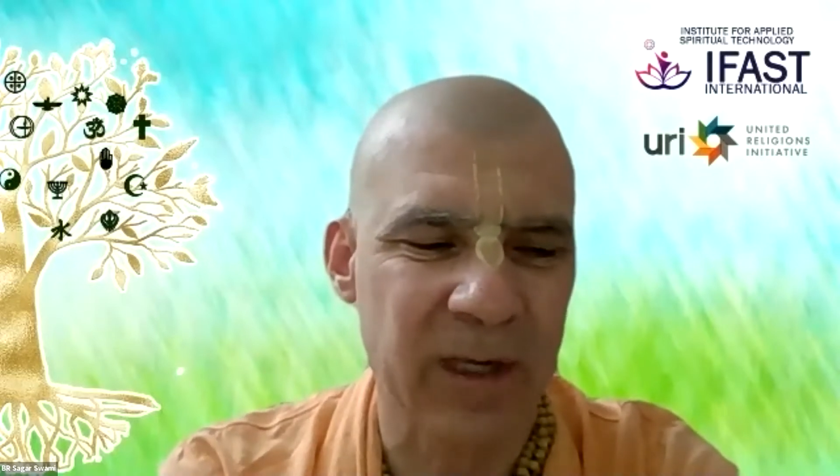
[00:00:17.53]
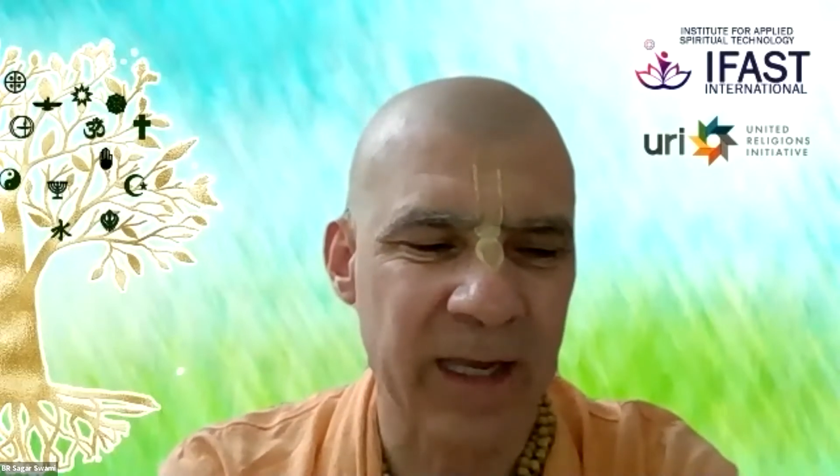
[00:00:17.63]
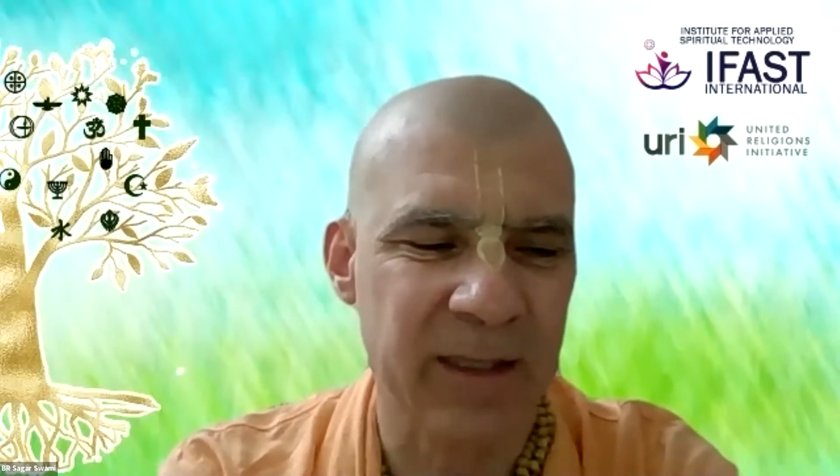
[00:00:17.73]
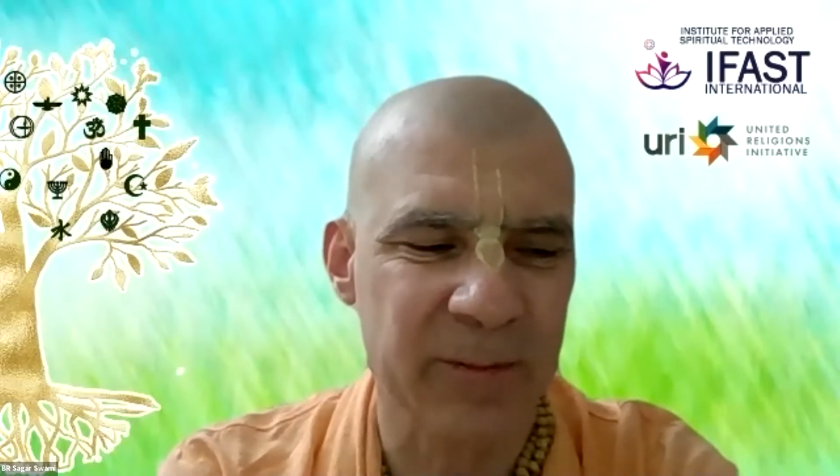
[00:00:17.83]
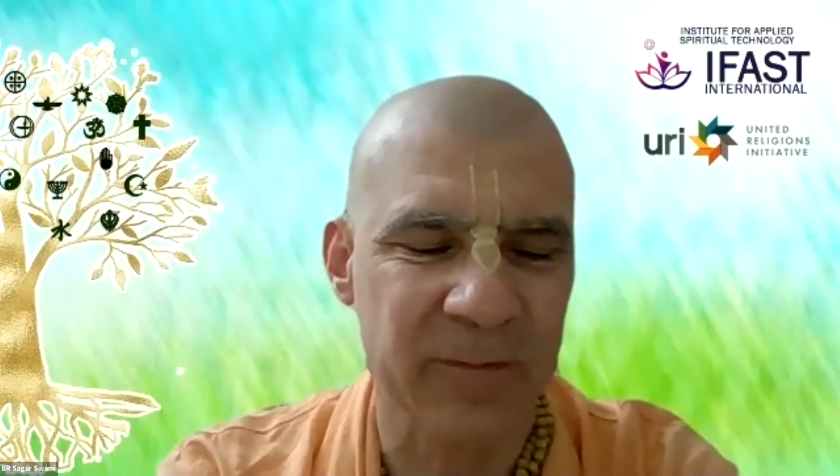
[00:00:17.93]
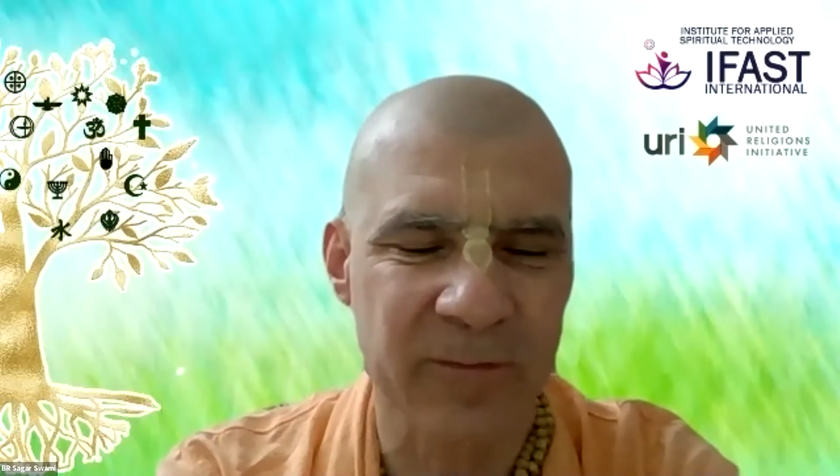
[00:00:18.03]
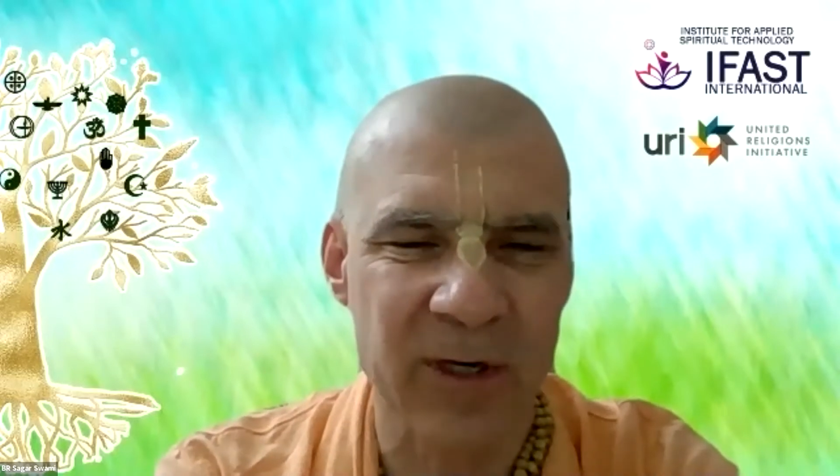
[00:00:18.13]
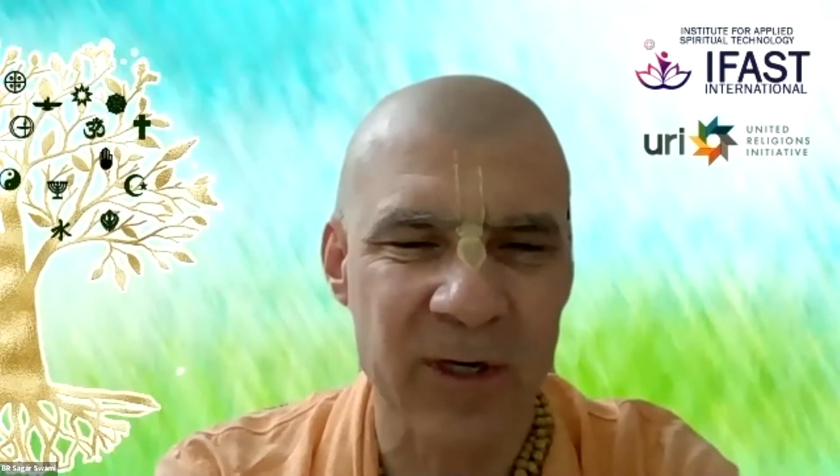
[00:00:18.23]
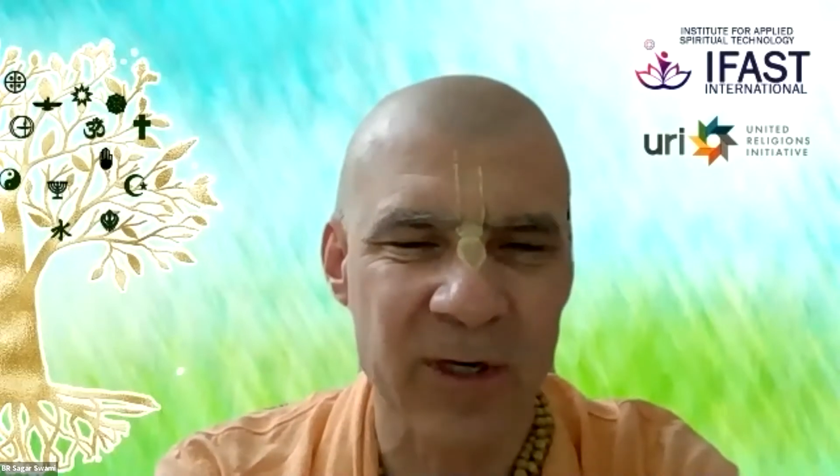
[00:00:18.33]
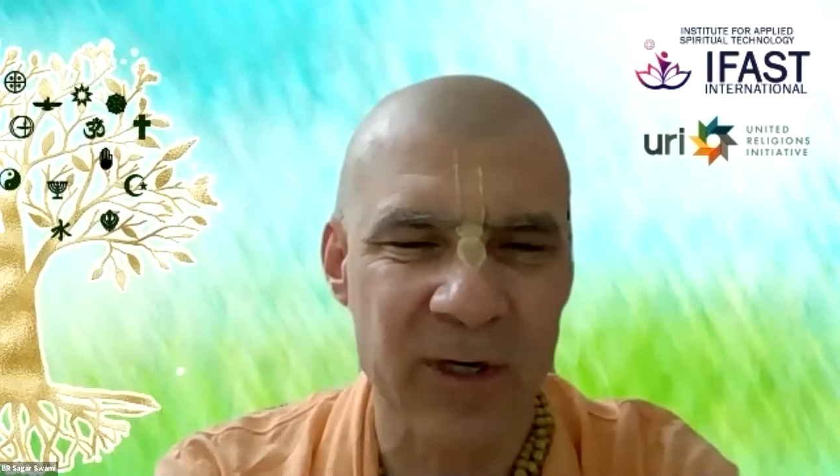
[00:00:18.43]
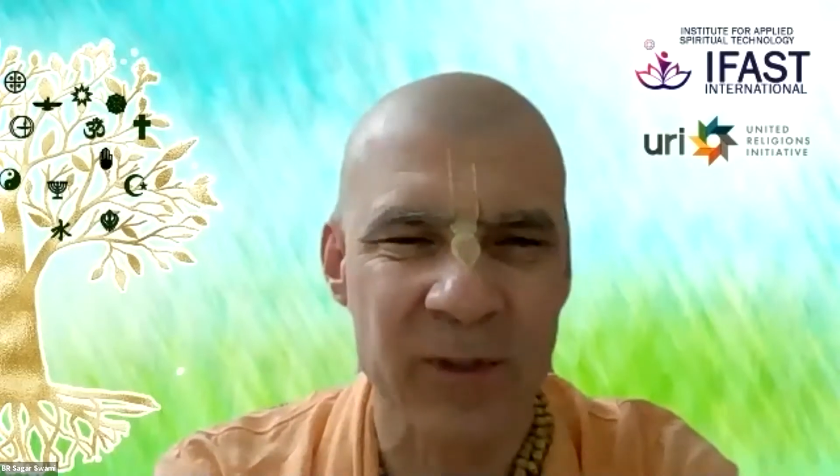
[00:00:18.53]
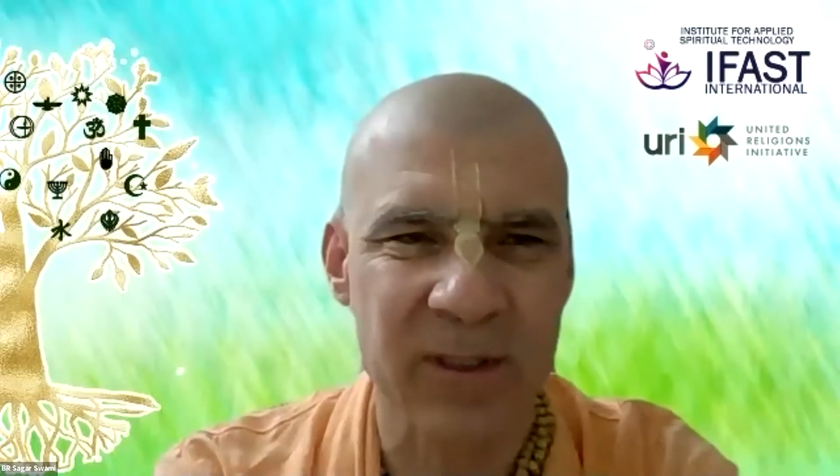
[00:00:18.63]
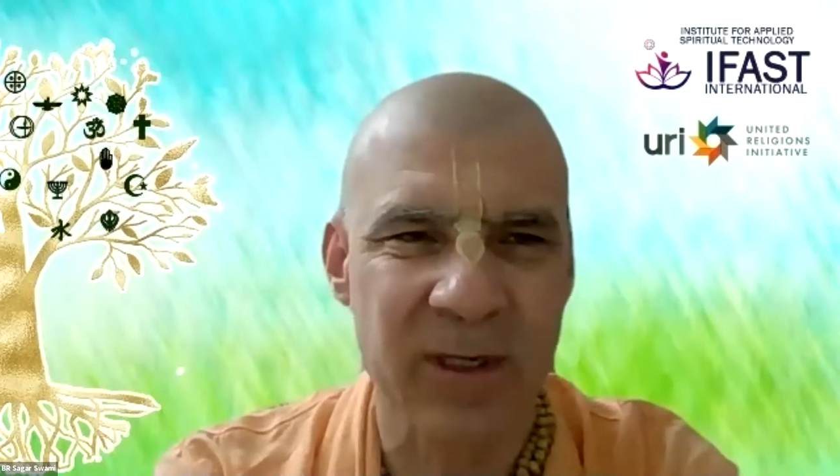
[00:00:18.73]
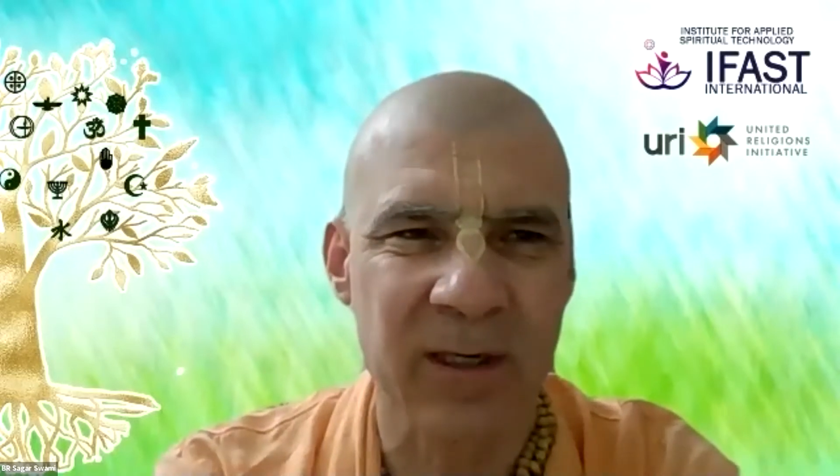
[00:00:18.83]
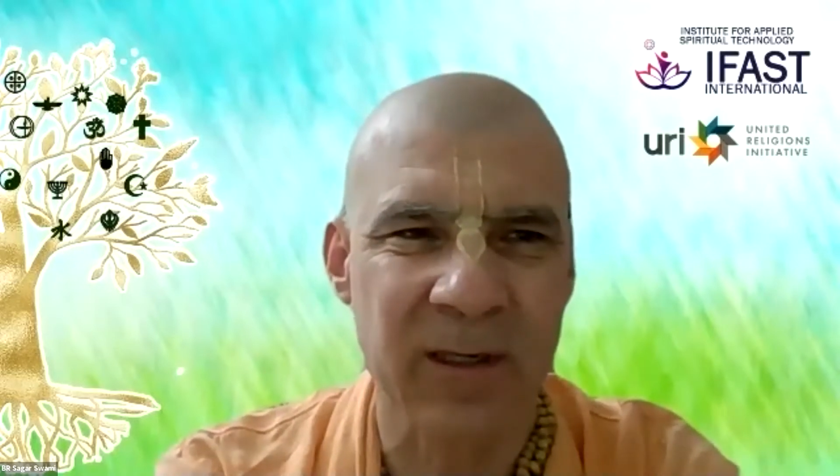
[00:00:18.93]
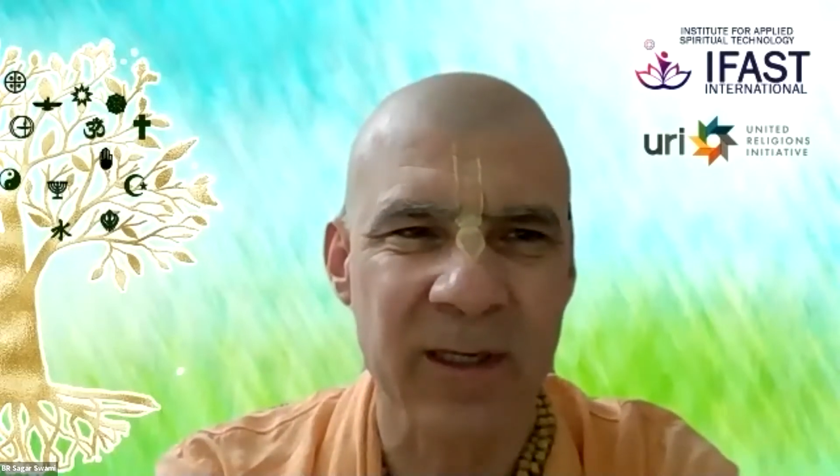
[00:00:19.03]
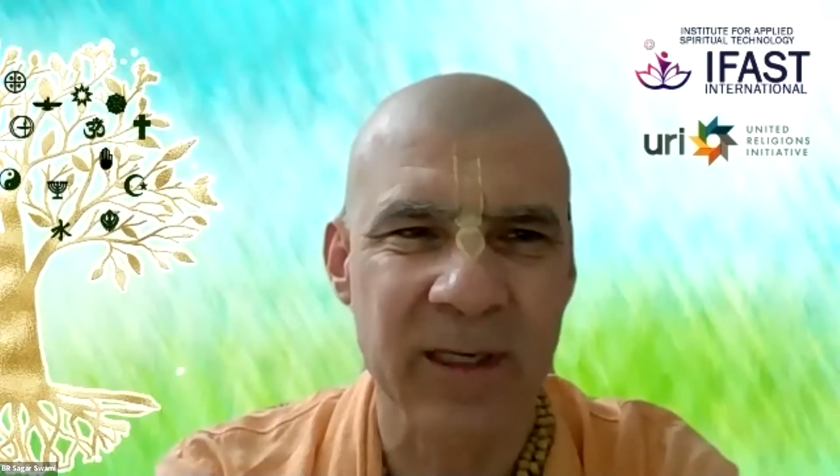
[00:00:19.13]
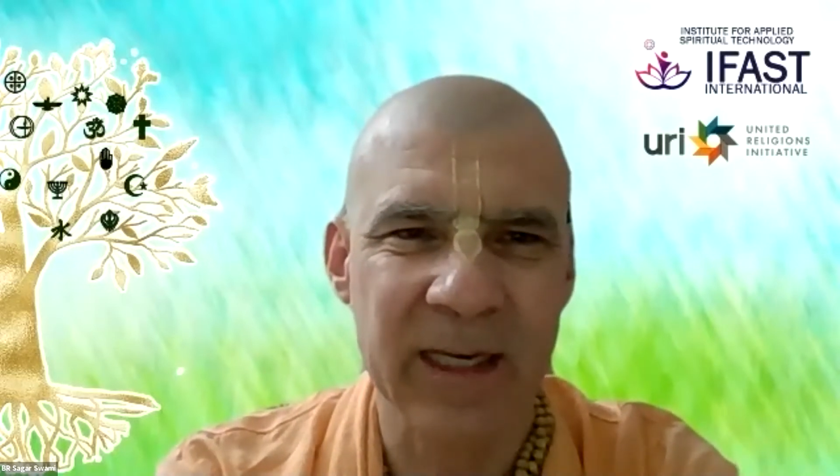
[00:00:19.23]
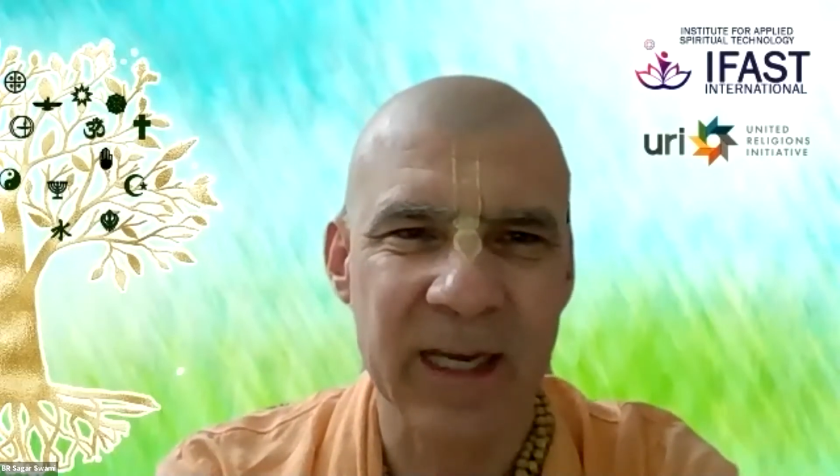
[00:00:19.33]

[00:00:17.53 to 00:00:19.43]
at the front of his car,